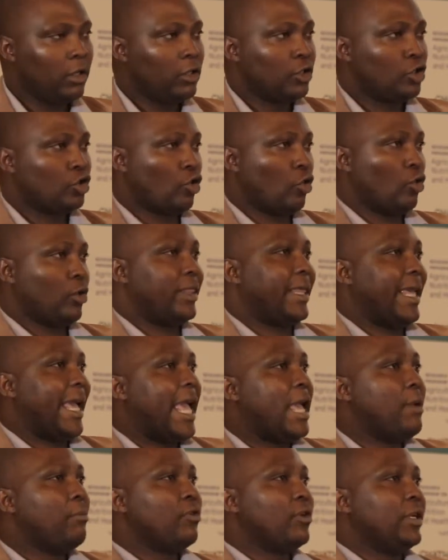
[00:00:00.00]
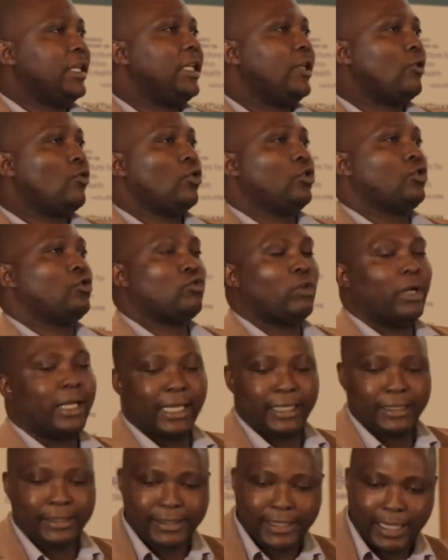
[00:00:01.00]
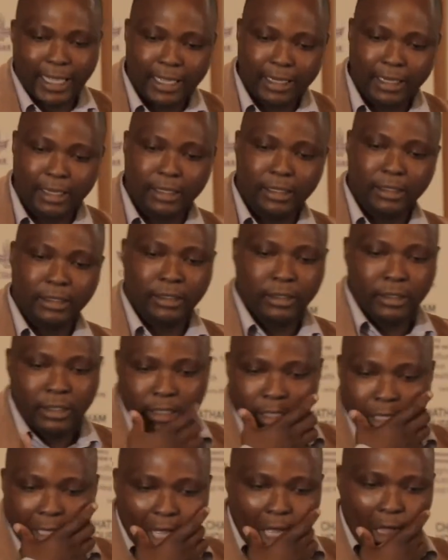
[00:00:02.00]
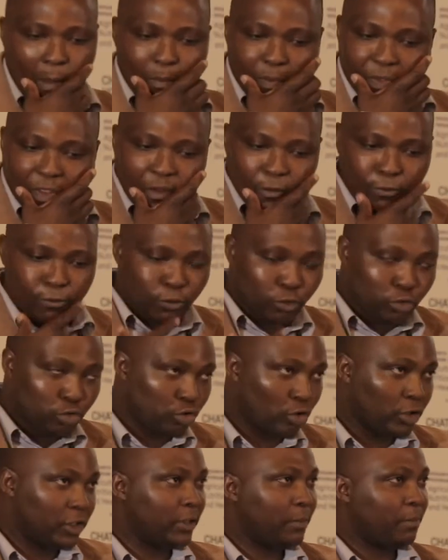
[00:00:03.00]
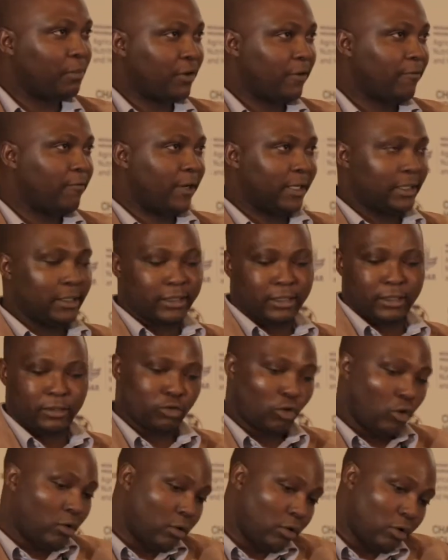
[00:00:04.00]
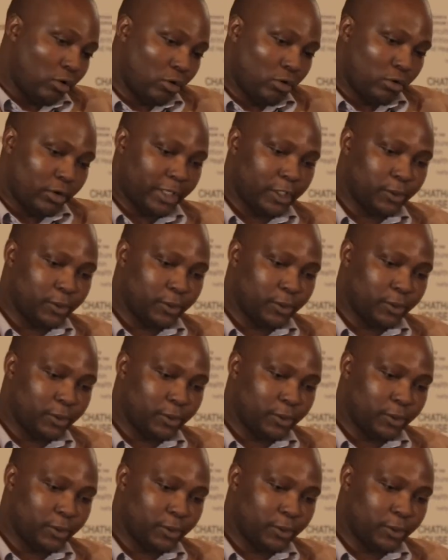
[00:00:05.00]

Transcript: So the aim really was to understand the food choice preferences or